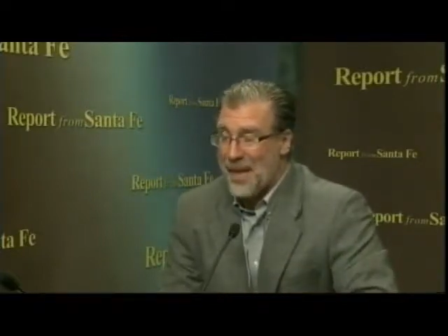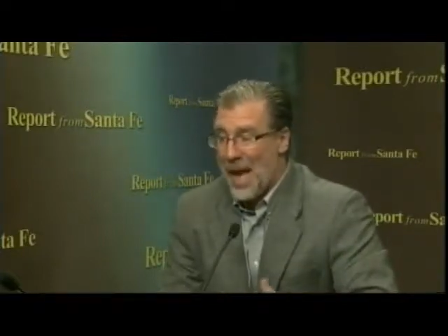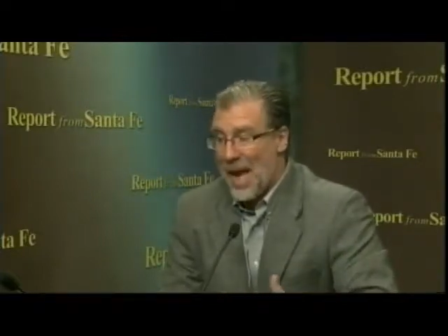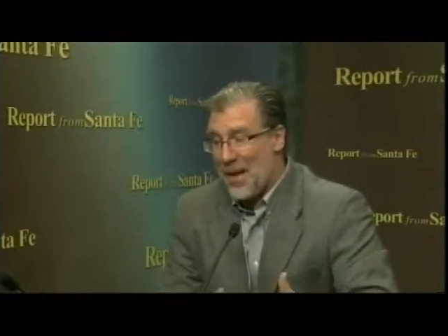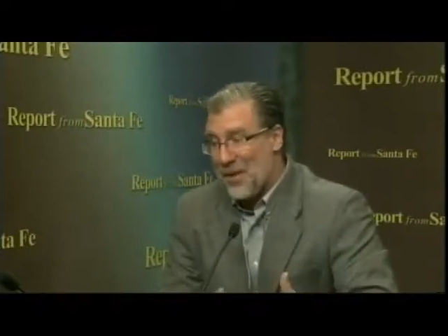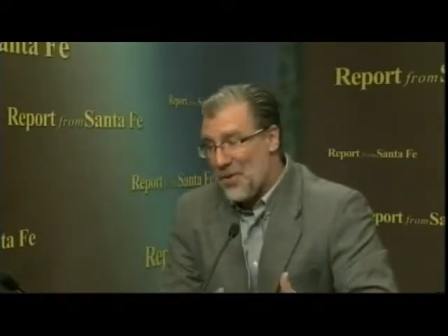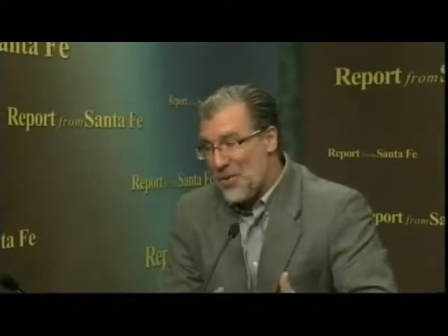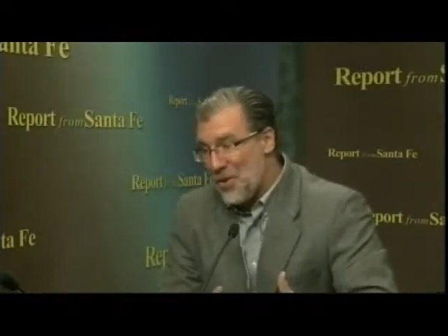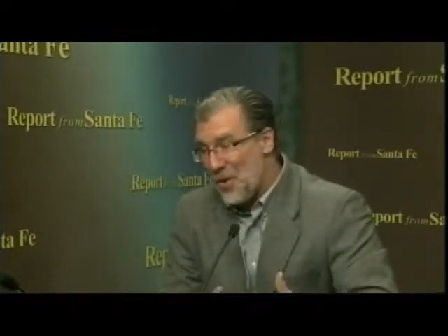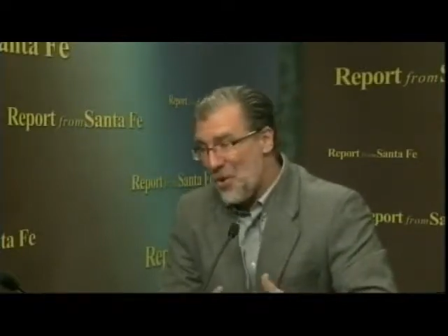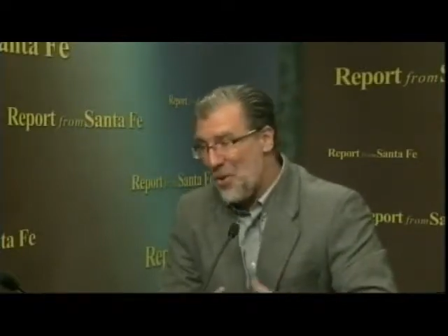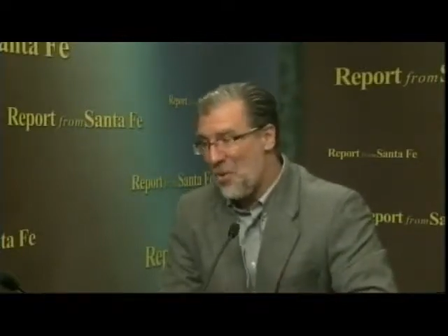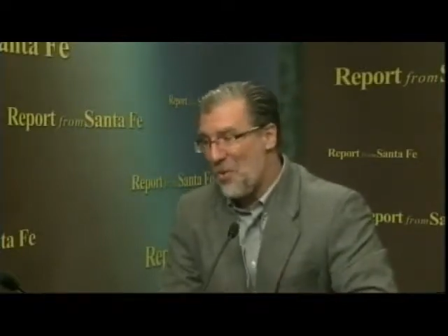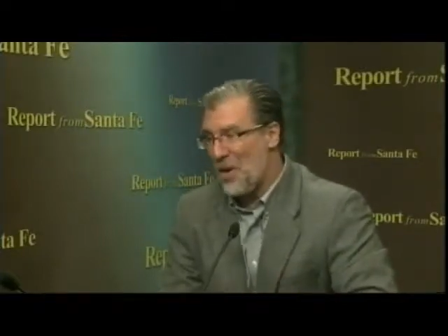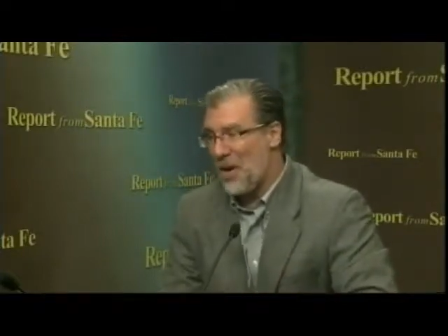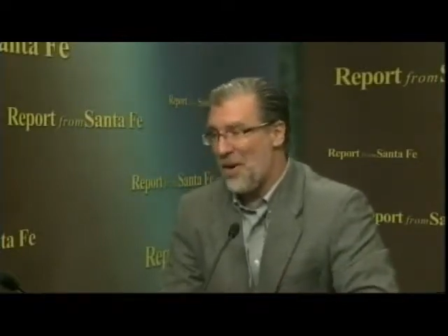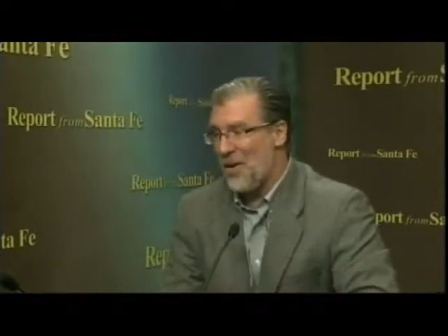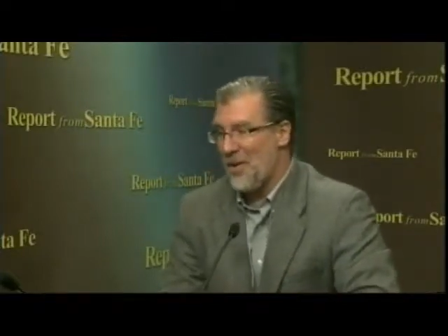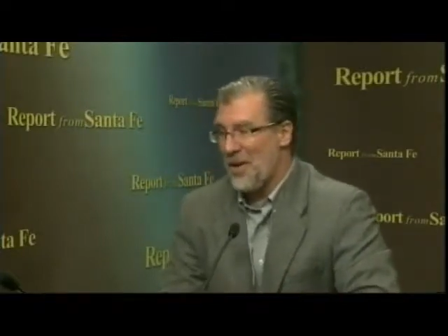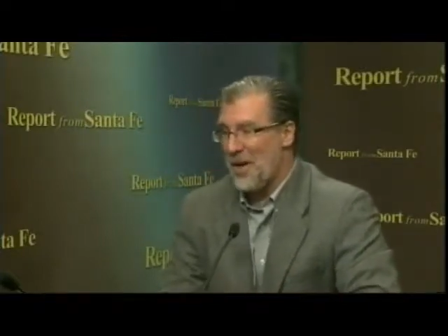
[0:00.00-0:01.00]
And so
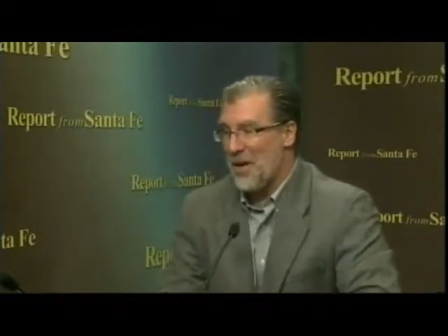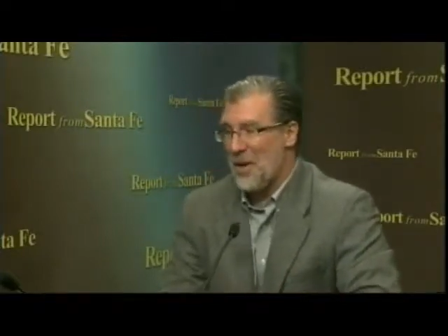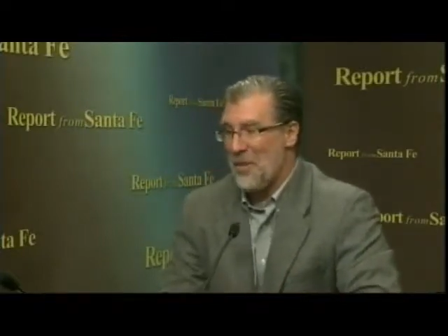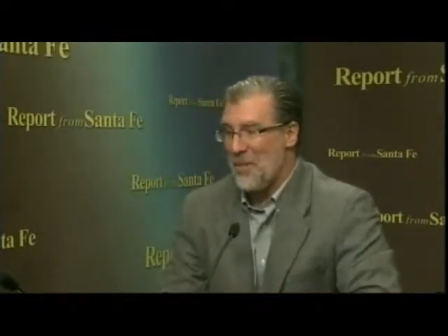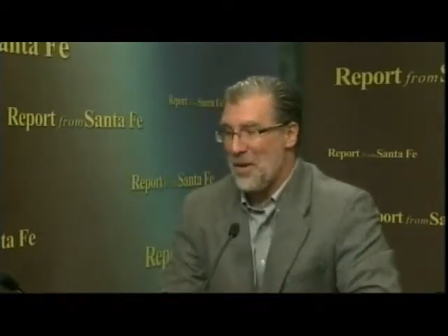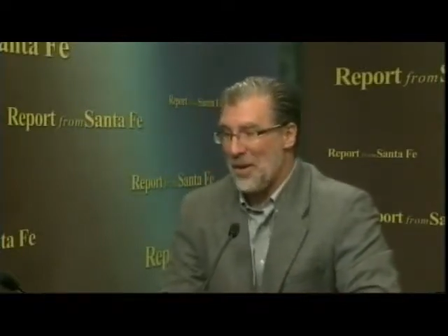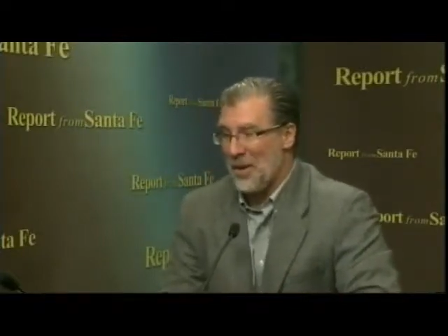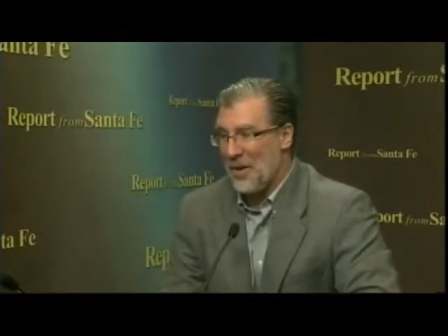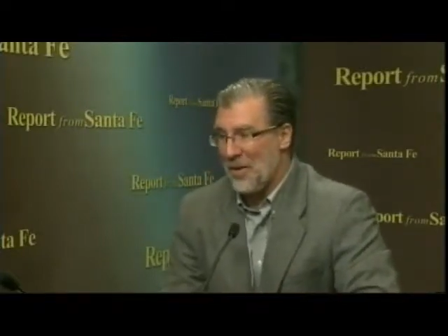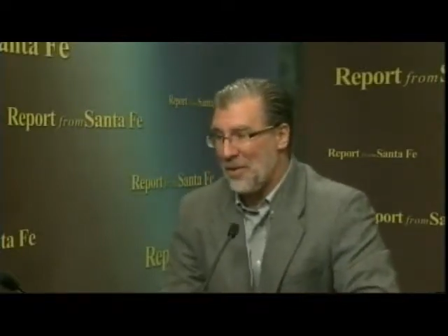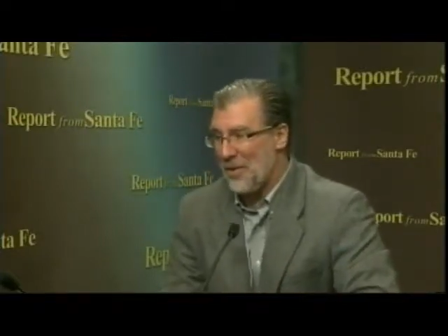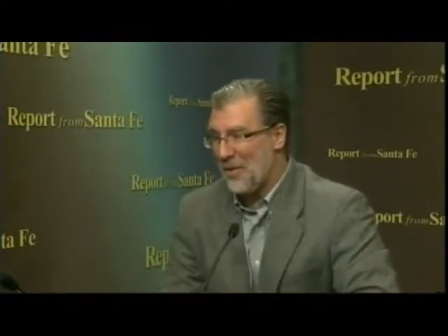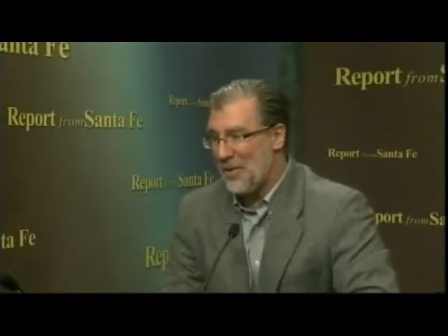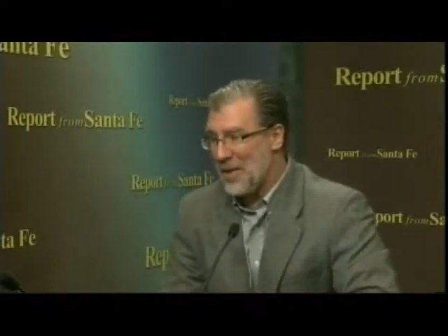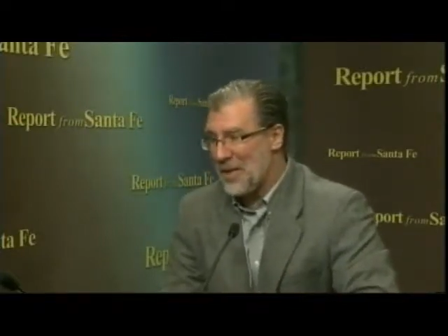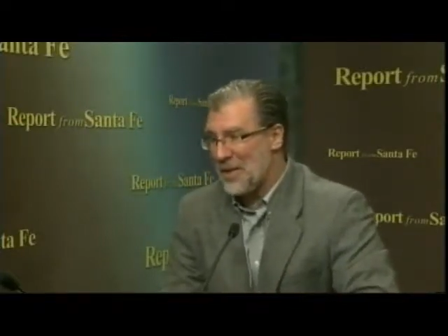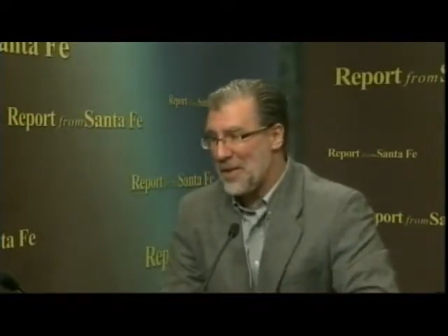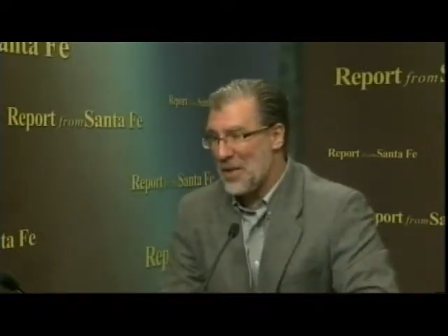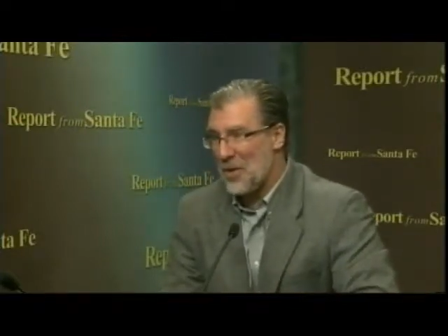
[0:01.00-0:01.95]
we're in the middle of its